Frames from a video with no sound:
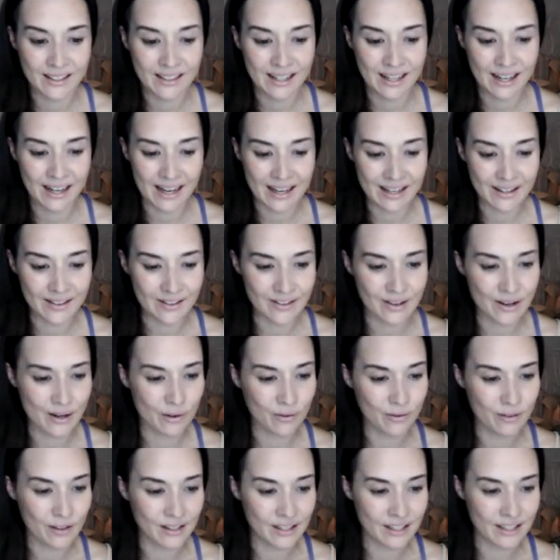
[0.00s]
I don't know if
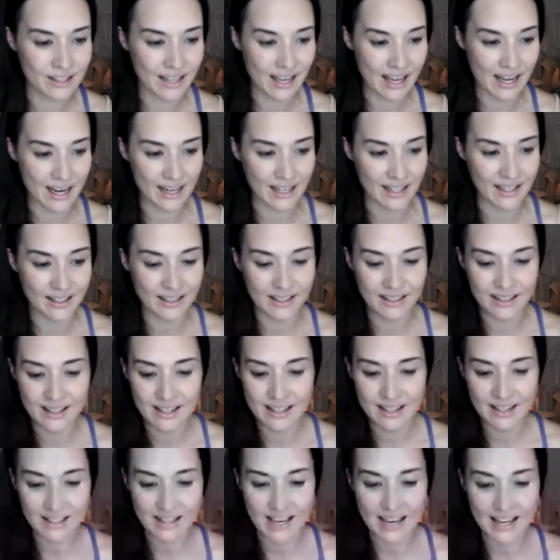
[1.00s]
this is getting
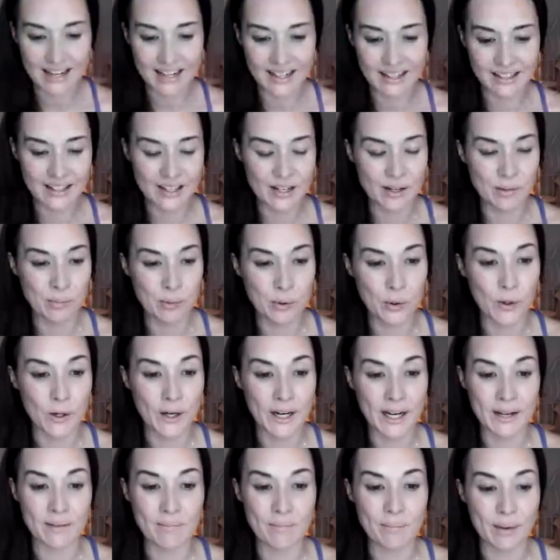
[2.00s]
getting a little
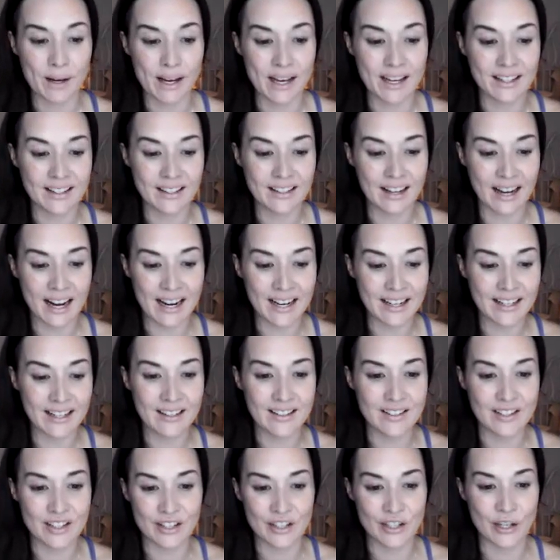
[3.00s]
boring, but I could
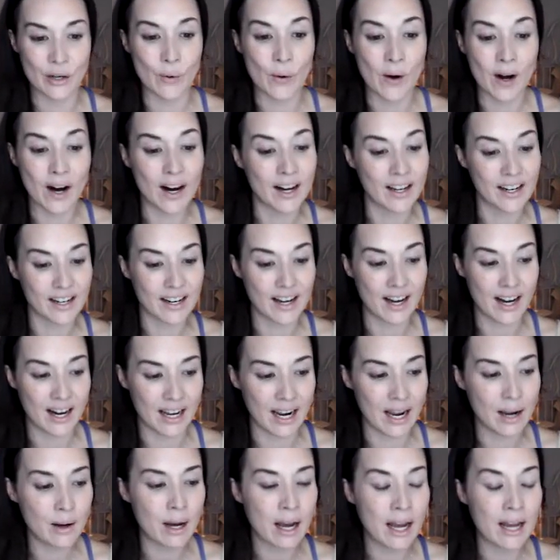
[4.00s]
just go on and on.
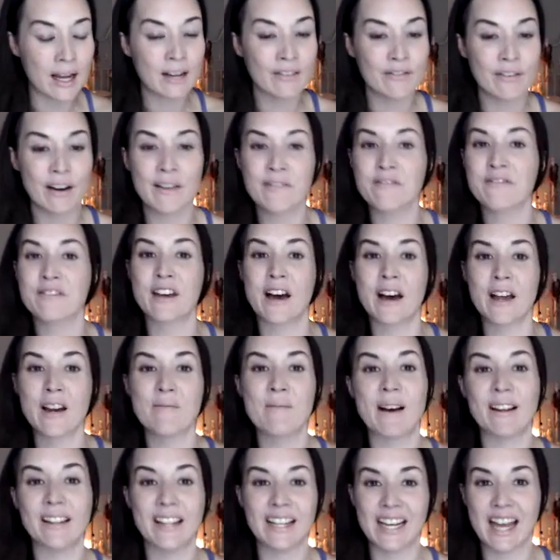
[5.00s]
I, I have thought
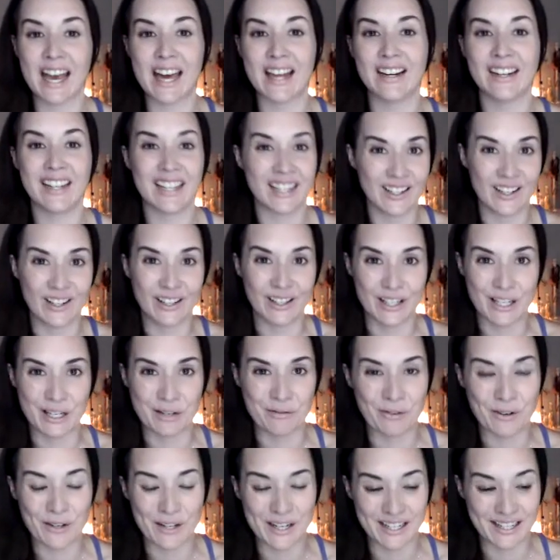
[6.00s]
about like editing all this
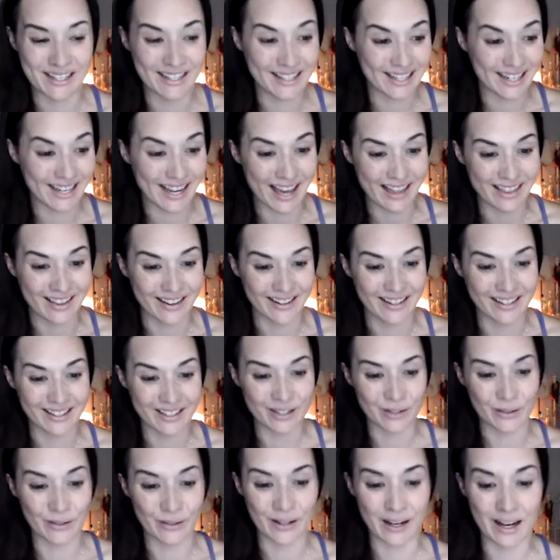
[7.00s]
footage together
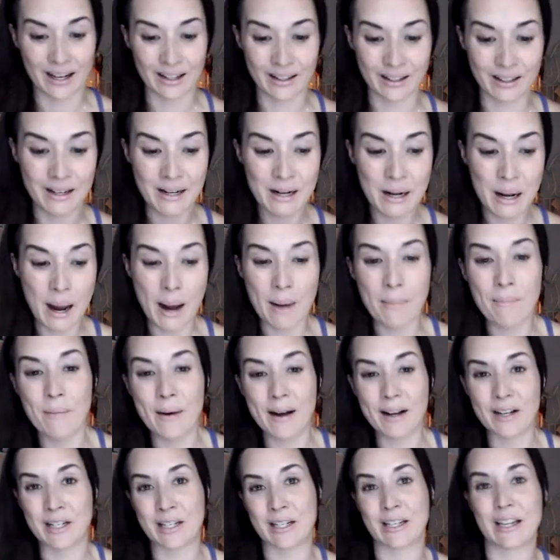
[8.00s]
into a, a
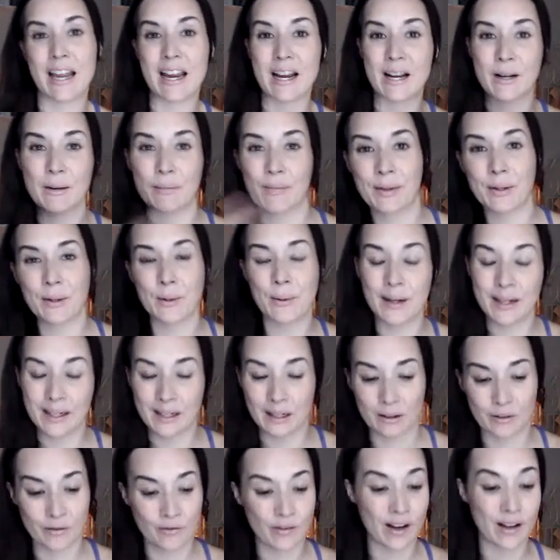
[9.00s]
much like
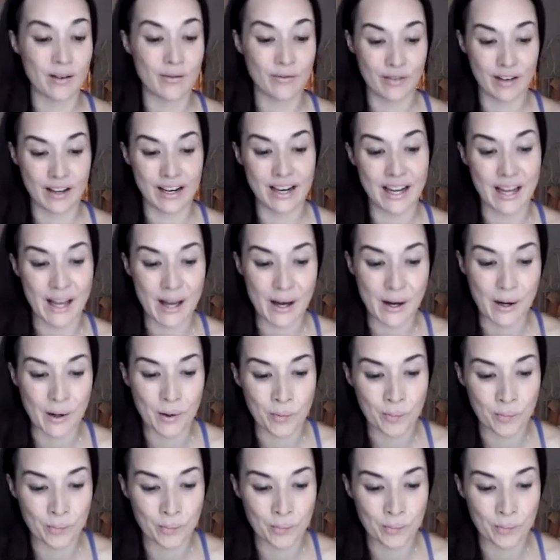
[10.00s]
quicker, fun video.